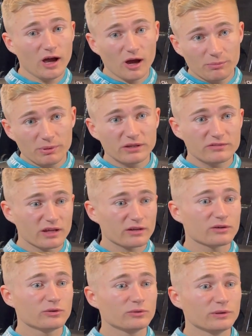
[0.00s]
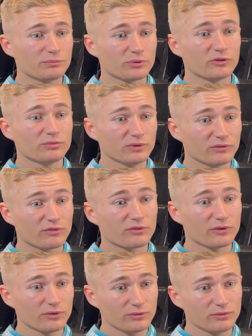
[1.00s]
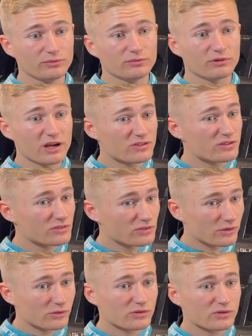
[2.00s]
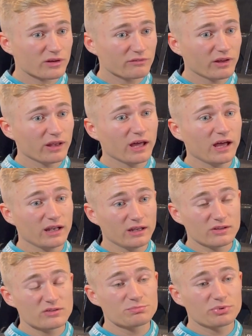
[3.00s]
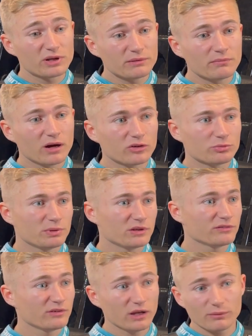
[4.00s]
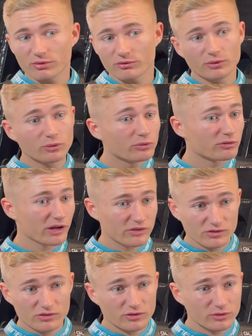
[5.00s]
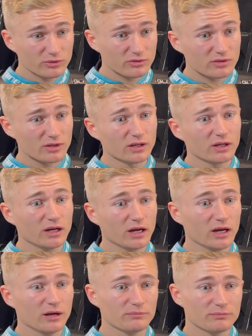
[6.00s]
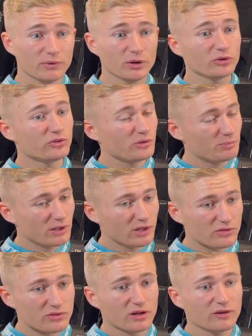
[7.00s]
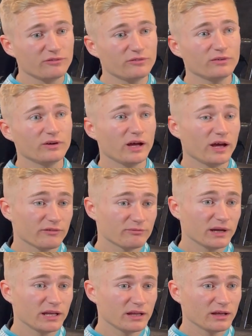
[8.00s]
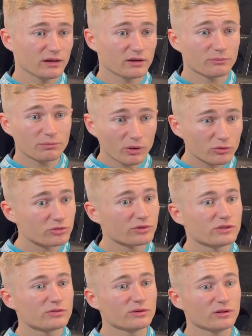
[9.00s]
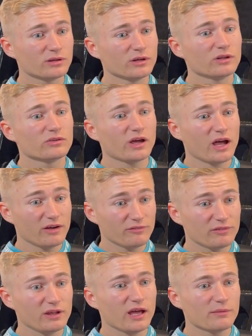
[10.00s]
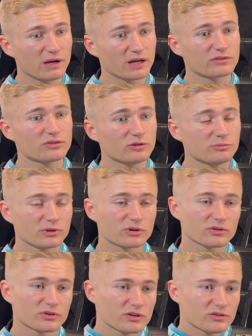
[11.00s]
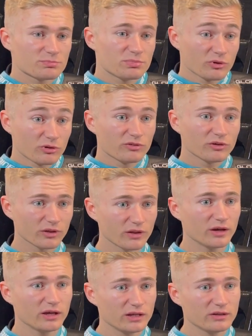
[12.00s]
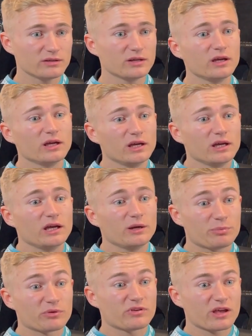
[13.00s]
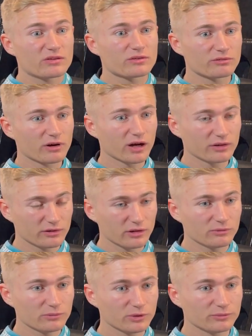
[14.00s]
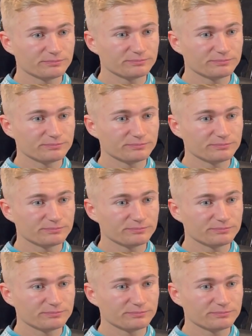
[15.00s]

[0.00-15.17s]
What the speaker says: big technical improvement through racing suits and stuff like that. And it's pretty much been developed through all racing suits. MotoGP and stuff have made it compulsory to have the airbag suit because it's proven that it protects the rider a lot more.